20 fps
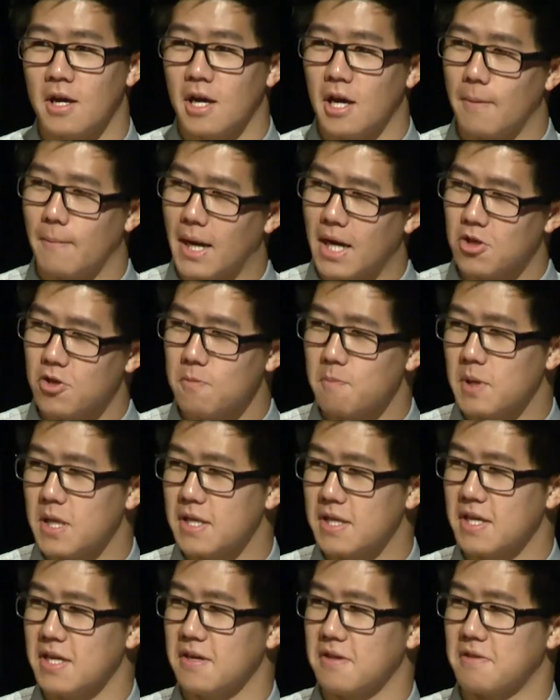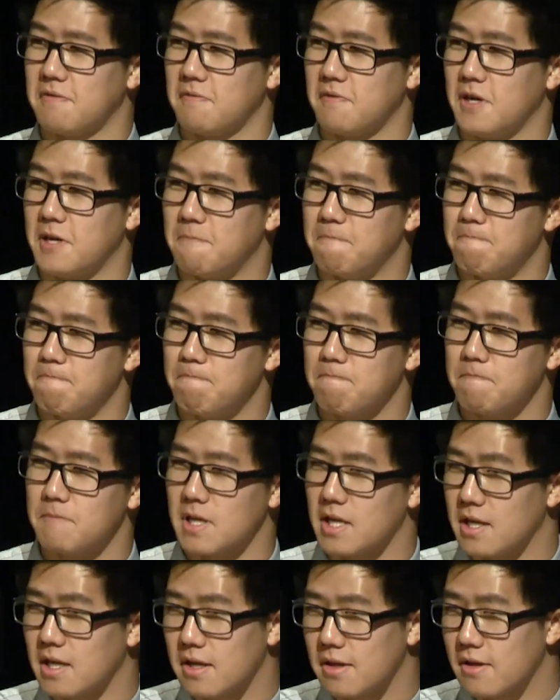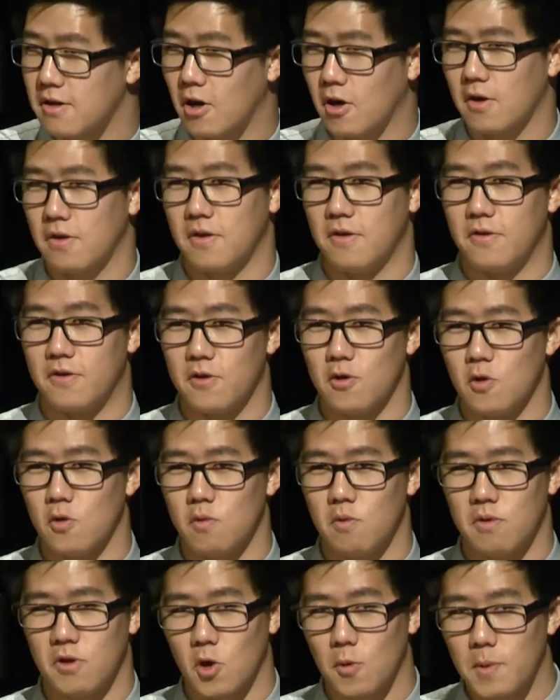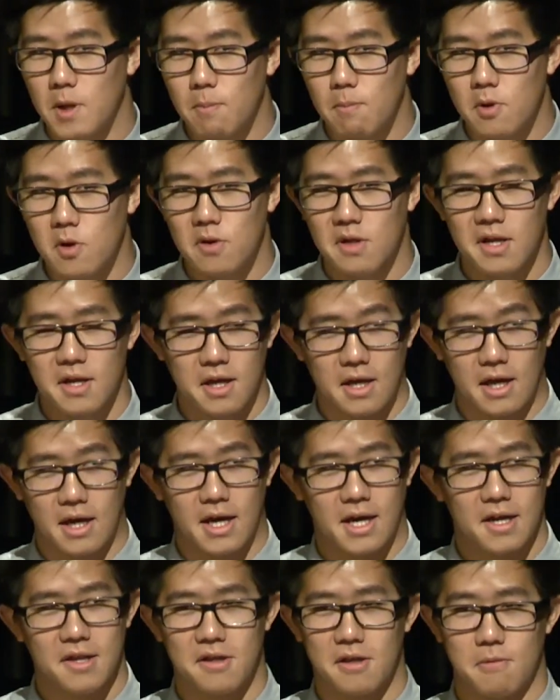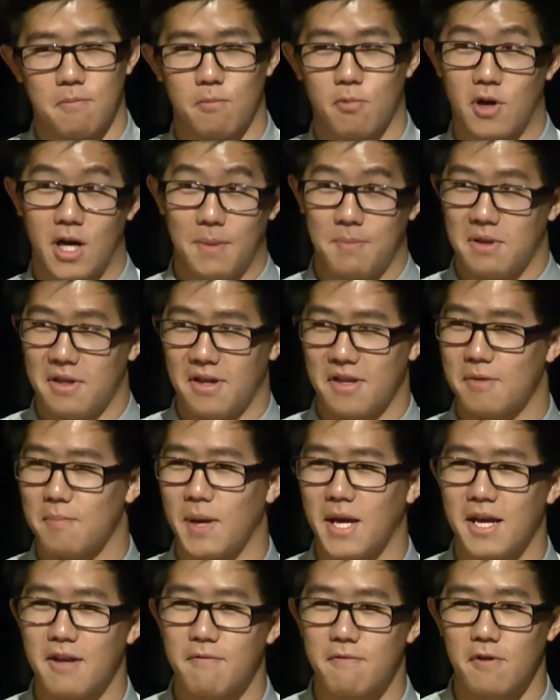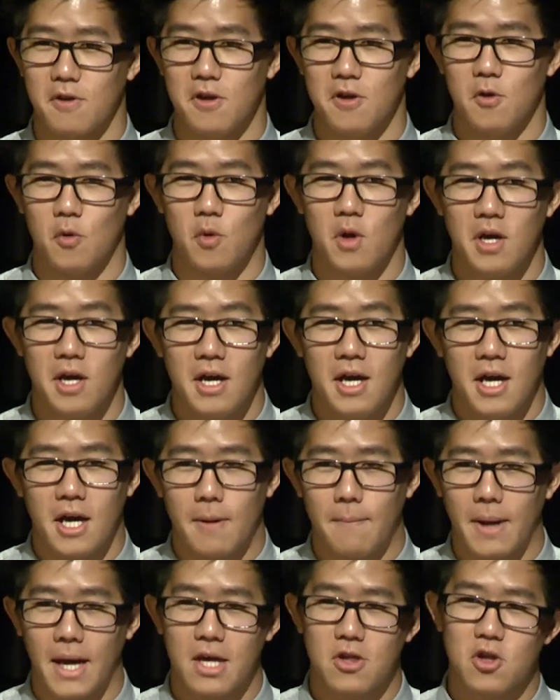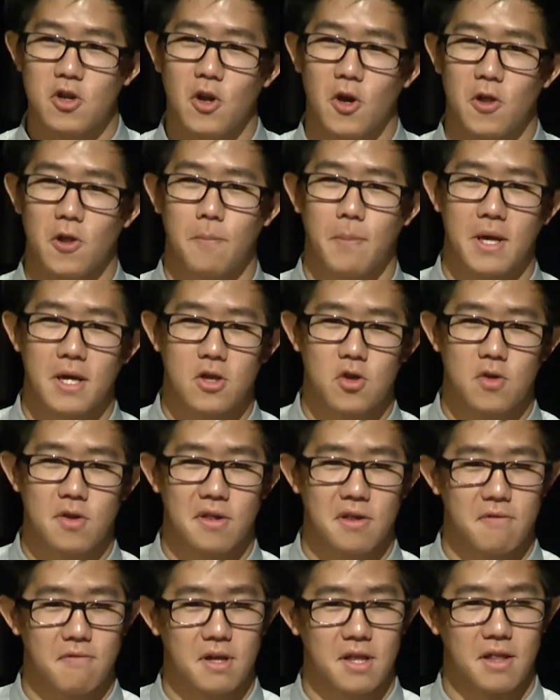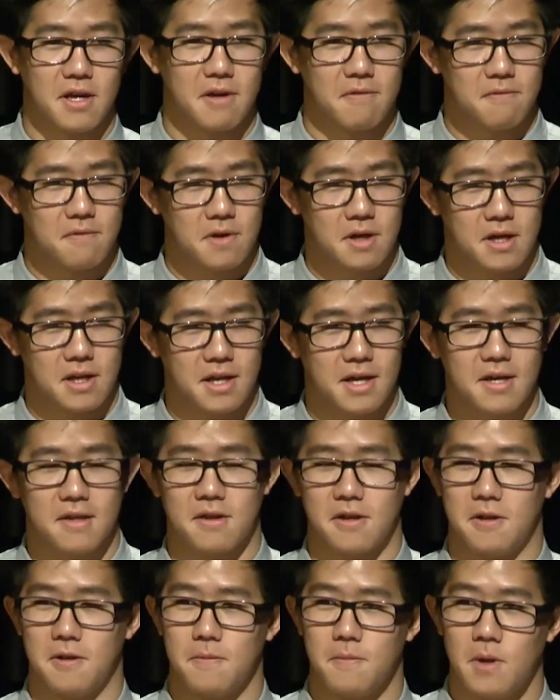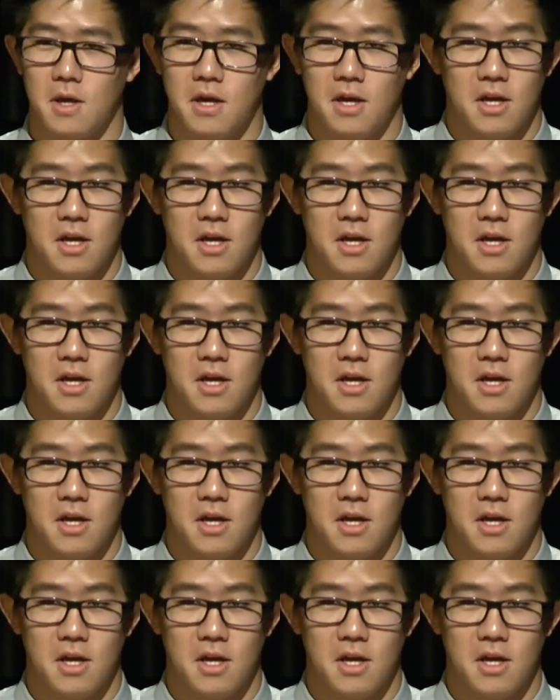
Imagine PT is fun. It isn't hard to do. There'll be music and guides and perhaps less pain for you. Imagine all the patients living life connected.